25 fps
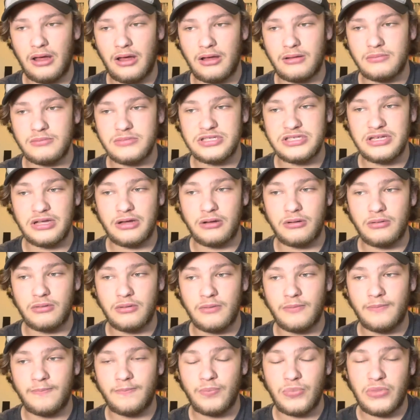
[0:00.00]
so
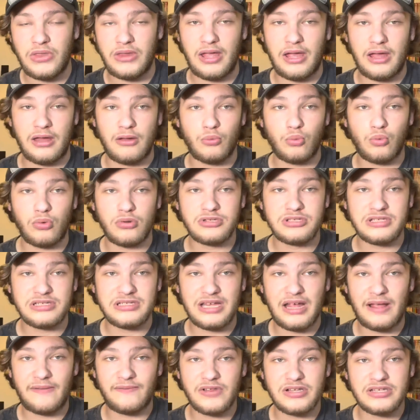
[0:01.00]
yeah, we'll just
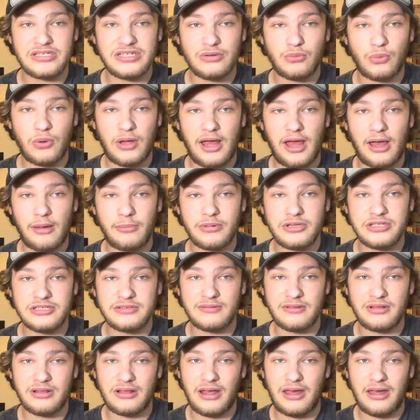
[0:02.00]
have to see what happens
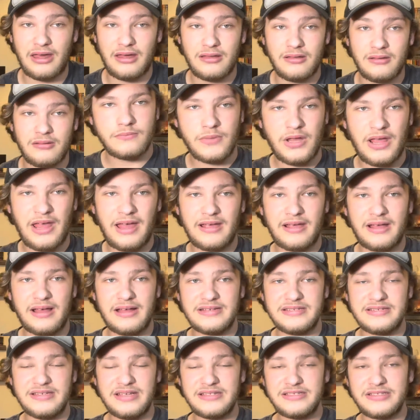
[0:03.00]
with that. But yeah,
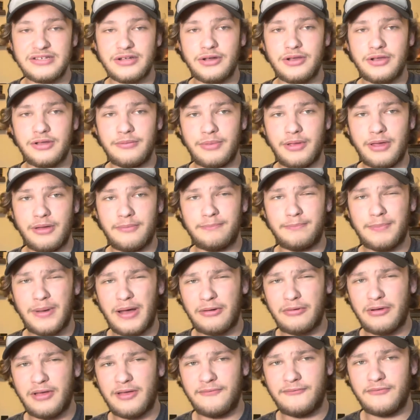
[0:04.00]
guys, that's going to be
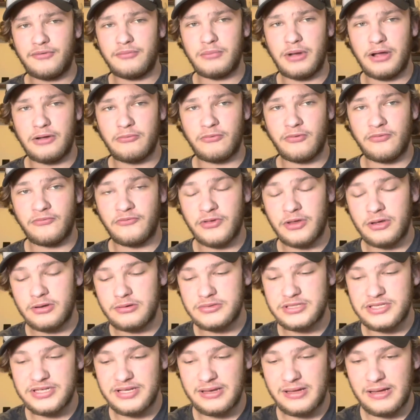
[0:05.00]
about it for my review
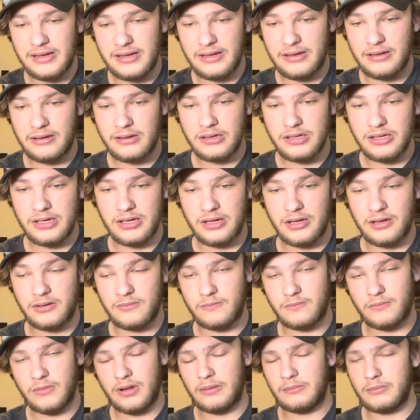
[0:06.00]
today.
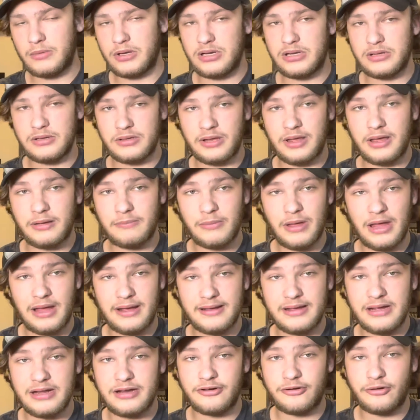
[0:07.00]
I'm going to get
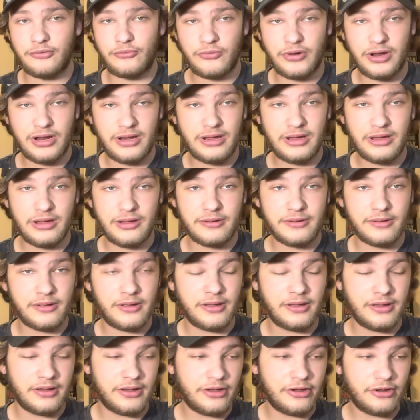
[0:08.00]
back into reading
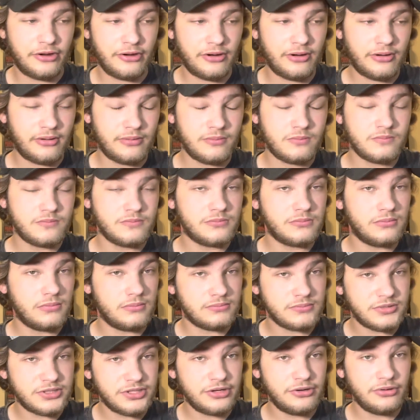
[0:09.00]
it here
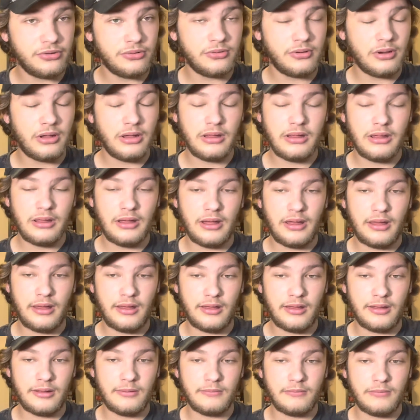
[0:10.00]
soon,
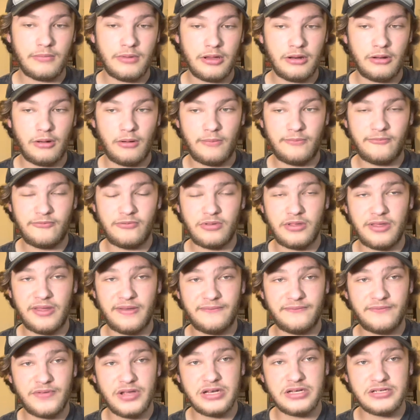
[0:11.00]
and hopefully
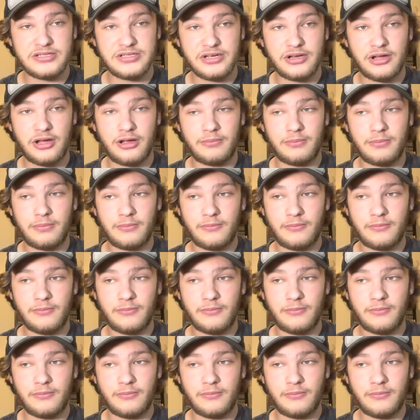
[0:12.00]
finish it up,